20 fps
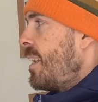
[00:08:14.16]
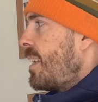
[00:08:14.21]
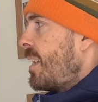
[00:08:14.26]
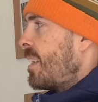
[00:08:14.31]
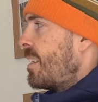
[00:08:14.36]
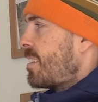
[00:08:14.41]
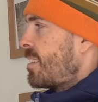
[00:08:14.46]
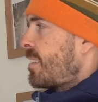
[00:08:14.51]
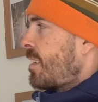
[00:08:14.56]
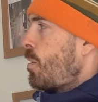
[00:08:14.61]

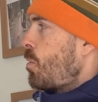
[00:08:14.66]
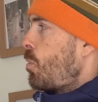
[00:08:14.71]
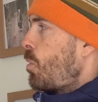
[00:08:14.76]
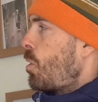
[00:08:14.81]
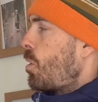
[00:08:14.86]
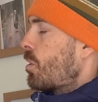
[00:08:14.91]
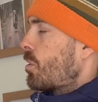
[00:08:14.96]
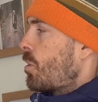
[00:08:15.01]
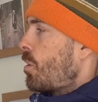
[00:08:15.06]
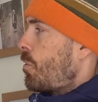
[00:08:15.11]
it's still
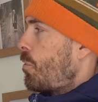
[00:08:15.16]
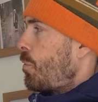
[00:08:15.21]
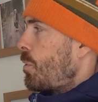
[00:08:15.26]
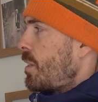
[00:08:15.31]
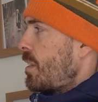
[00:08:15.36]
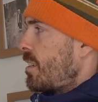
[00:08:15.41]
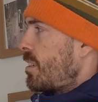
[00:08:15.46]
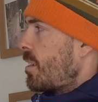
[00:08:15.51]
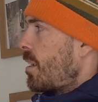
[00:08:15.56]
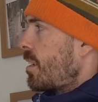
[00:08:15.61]
locked off with
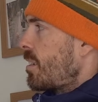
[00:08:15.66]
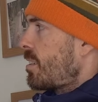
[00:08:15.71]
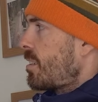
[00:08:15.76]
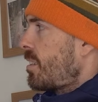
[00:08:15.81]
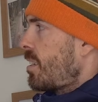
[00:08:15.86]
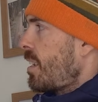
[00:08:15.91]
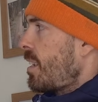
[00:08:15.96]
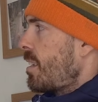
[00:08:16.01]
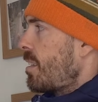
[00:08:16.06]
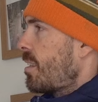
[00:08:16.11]
these nice
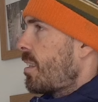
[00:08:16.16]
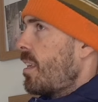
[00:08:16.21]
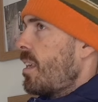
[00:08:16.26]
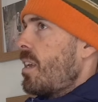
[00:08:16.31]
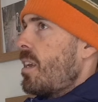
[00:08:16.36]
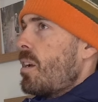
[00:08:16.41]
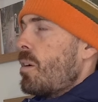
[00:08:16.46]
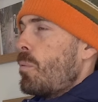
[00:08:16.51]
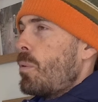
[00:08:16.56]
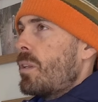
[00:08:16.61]
teeth.
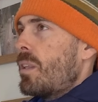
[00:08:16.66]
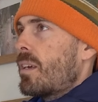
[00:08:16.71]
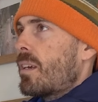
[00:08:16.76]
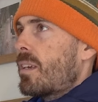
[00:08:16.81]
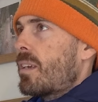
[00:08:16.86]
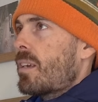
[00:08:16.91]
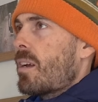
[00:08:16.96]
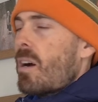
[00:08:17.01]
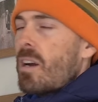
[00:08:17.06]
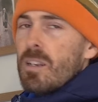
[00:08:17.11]
With a
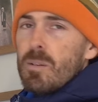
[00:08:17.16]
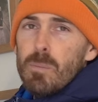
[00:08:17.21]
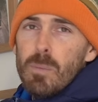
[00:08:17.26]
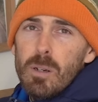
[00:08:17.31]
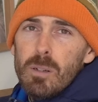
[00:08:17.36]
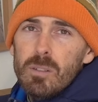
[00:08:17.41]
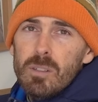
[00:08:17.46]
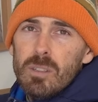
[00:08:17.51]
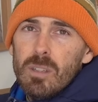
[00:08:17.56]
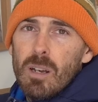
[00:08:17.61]
guide
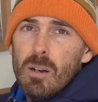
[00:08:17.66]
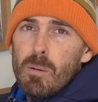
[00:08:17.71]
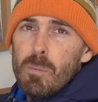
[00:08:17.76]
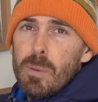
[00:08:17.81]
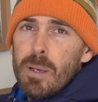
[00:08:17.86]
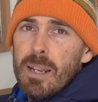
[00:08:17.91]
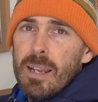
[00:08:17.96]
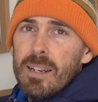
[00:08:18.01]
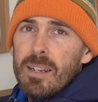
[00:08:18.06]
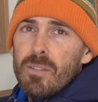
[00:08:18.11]
mode style
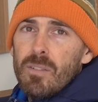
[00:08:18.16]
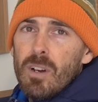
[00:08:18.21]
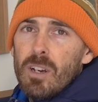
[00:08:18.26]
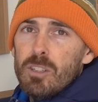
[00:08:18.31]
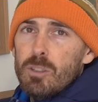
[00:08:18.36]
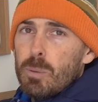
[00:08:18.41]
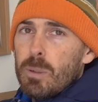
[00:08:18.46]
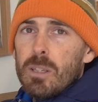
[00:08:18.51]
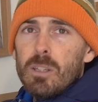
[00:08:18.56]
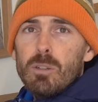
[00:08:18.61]
belay
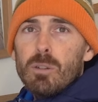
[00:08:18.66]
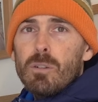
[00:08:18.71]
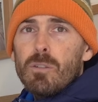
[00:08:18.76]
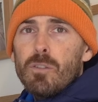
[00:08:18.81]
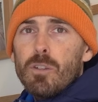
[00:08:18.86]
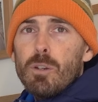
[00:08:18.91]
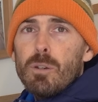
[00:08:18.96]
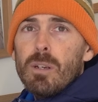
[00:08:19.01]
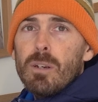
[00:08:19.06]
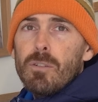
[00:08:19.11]
device, we can do a
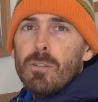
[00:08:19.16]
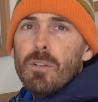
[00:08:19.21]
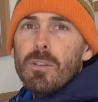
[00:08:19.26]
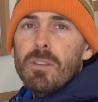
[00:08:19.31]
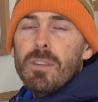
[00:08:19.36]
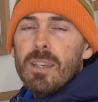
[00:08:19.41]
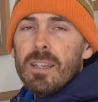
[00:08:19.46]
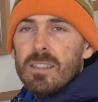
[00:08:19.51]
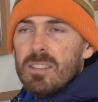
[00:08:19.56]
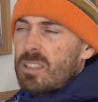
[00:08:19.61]
few different
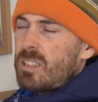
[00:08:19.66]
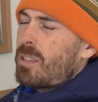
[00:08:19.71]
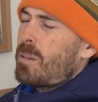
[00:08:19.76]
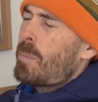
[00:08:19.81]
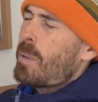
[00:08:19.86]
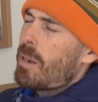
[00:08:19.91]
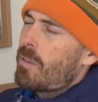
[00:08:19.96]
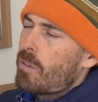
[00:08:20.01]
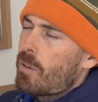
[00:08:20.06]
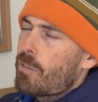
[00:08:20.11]
things. It's a
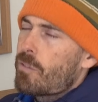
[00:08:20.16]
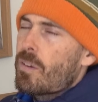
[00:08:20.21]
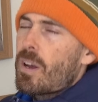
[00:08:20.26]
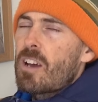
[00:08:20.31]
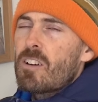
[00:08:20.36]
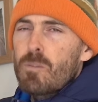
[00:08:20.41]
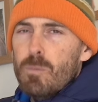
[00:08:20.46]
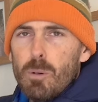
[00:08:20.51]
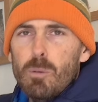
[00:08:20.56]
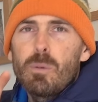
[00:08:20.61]
bit of a
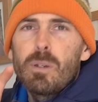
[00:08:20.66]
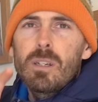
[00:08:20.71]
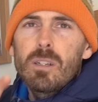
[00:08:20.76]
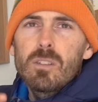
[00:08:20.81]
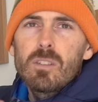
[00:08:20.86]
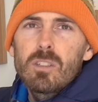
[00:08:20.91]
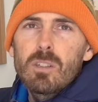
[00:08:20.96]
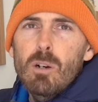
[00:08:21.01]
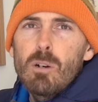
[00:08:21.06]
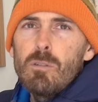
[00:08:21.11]
faff, but we can
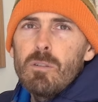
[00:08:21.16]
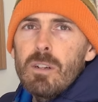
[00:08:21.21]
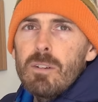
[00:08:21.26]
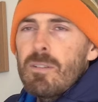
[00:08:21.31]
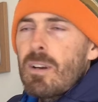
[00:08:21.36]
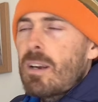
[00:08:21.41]
solve it